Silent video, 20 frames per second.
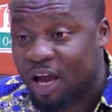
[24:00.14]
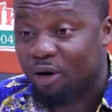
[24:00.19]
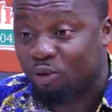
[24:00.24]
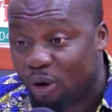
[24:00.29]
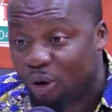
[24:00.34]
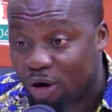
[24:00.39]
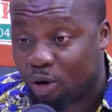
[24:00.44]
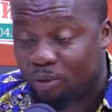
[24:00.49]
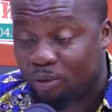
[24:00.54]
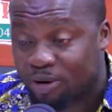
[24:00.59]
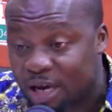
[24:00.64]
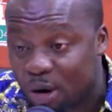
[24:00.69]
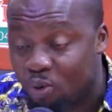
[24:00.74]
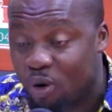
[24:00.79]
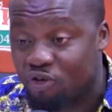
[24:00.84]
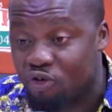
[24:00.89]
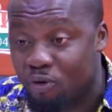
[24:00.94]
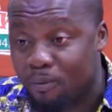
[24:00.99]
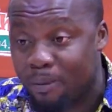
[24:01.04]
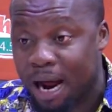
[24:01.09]
quarrel with your
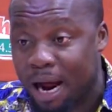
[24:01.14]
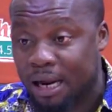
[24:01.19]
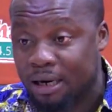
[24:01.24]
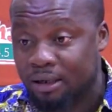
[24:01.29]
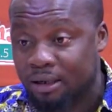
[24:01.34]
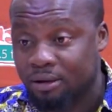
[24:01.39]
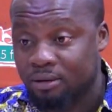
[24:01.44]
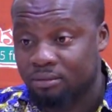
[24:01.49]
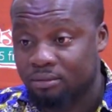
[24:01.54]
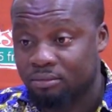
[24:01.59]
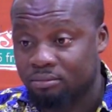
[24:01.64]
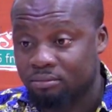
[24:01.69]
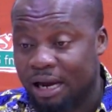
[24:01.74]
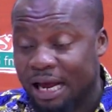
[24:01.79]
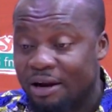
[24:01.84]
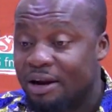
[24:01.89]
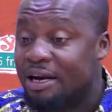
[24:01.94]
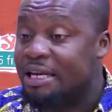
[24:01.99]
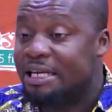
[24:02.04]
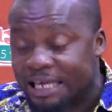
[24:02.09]
wojuma.
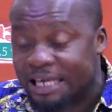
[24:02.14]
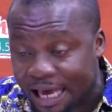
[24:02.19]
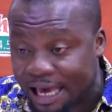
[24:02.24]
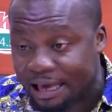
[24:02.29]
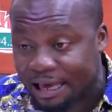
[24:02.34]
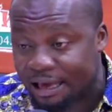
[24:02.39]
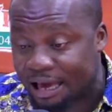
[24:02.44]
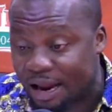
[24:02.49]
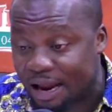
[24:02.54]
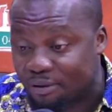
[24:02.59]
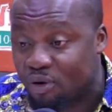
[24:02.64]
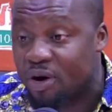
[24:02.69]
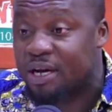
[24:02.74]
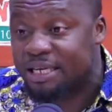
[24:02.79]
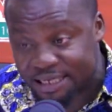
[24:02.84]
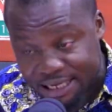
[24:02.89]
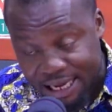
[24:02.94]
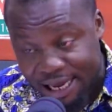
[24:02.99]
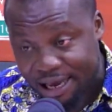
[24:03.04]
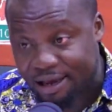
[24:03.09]
And no dear, and no dear.